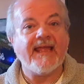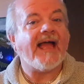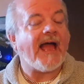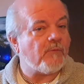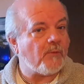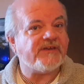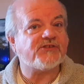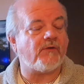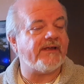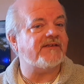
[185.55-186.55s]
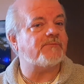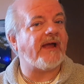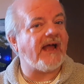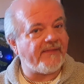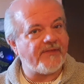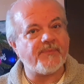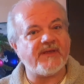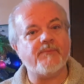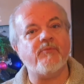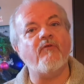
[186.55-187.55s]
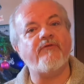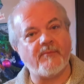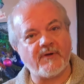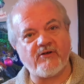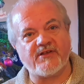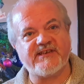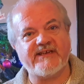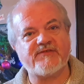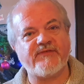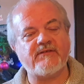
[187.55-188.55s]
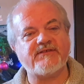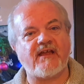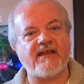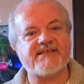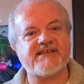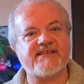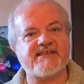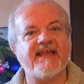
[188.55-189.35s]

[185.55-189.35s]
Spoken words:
And we'll be joined by other people from across Lichfield Diocese